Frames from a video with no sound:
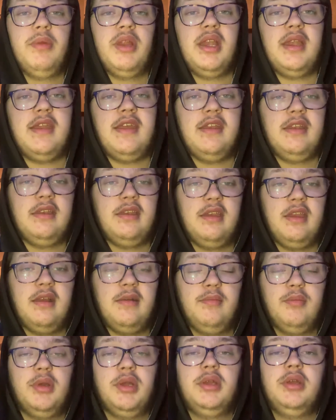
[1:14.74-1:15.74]
and date them.
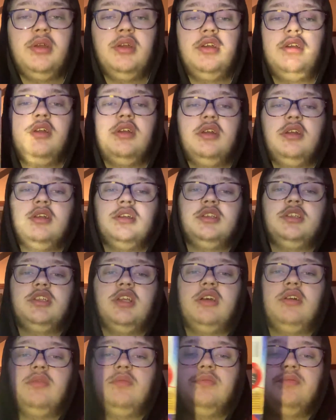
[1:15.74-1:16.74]
So,
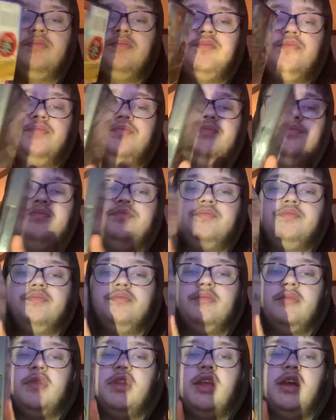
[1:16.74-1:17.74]

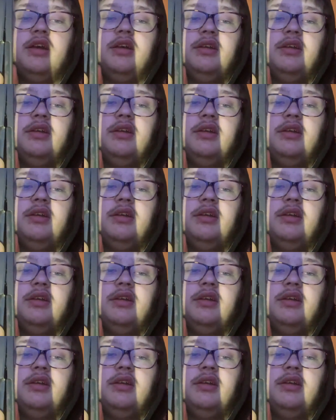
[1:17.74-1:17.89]
yeah.